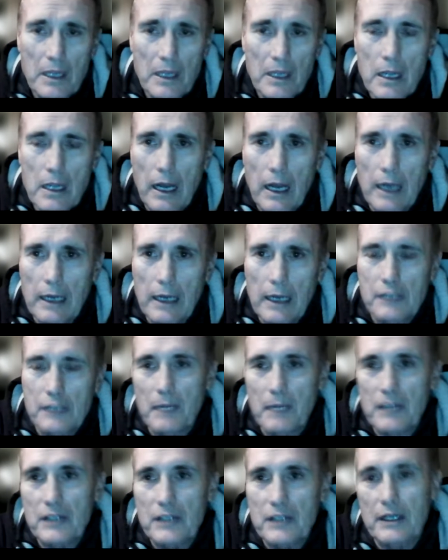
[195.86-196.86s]
As
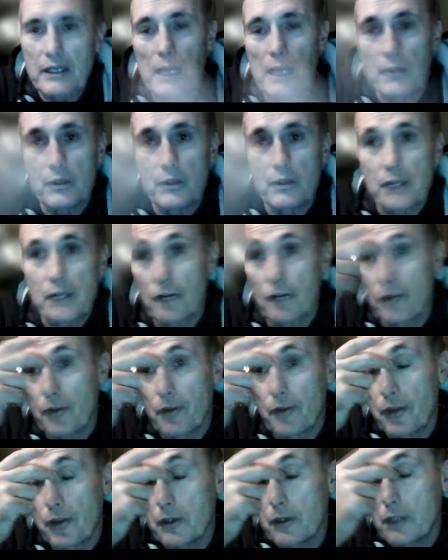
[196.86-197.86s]
Mike said, I was there for
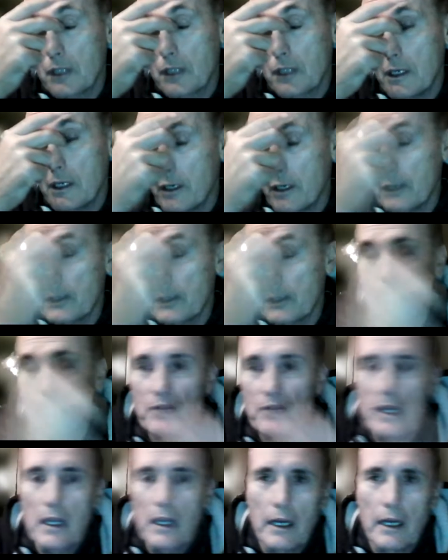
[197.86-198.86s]
13 years,
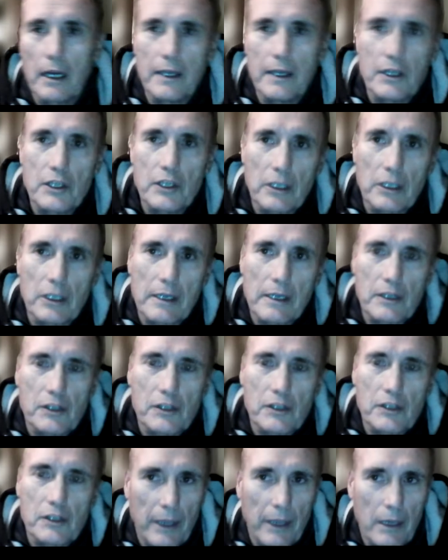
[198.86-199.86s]
initially as a
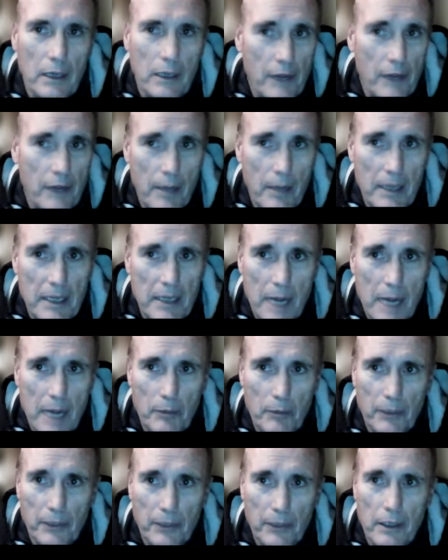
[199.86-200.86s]
player. Then I became a
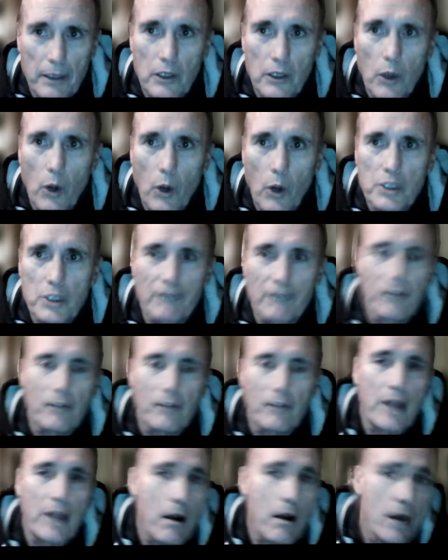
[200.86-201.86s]
player coach. And from
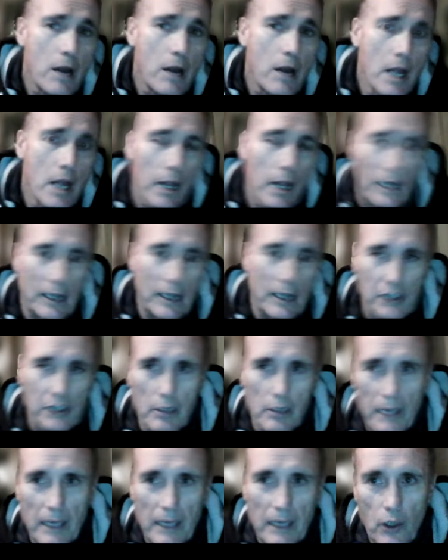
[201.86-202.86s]
there, I
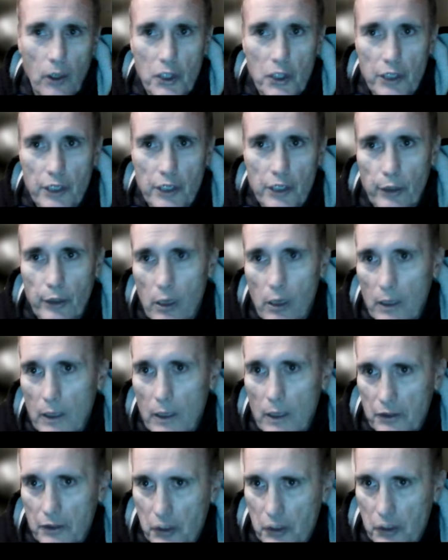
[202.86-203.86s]
started my coaching career,
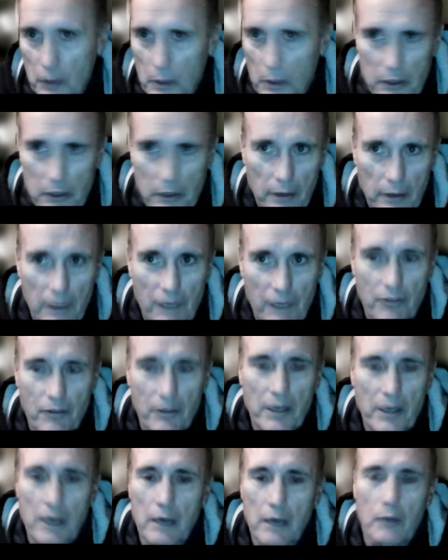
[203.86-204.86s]
went to Switzerland. And from
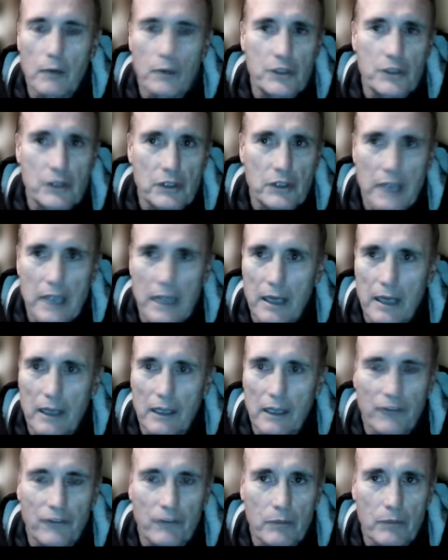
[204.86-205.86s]
there, I was just kind of
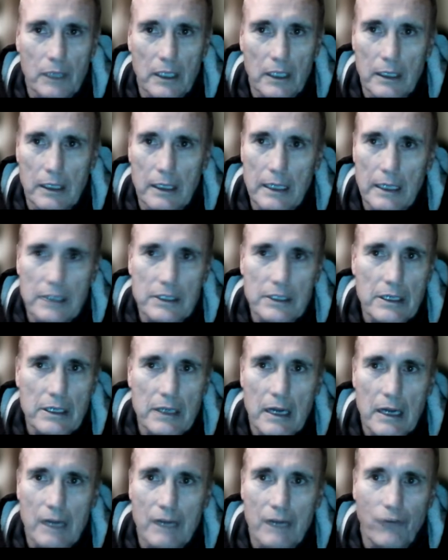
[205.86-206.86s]
like, from
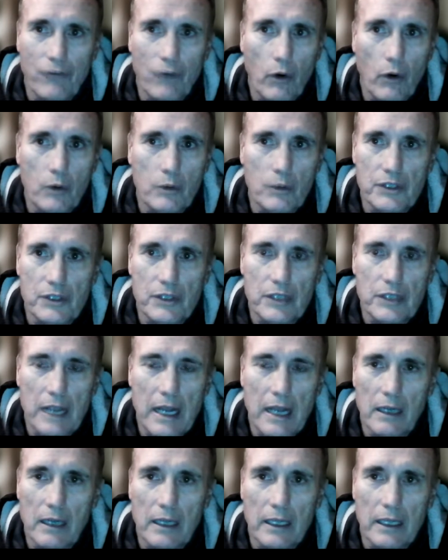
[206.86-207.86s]
1994, it was just
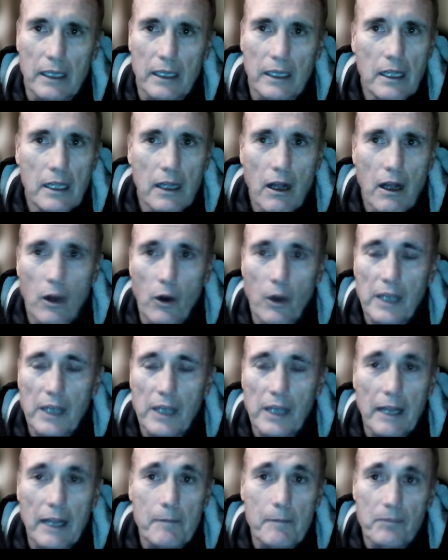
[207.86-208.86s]
kind of like,
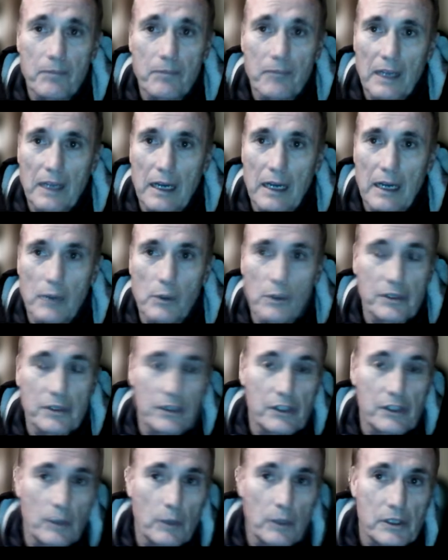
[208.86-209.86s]
okay, I was in
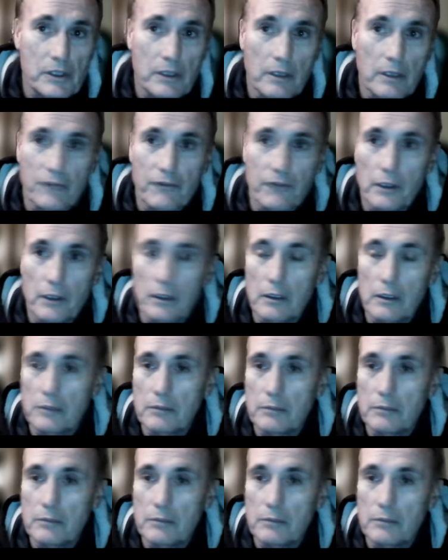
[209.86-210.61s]
Switzerland for,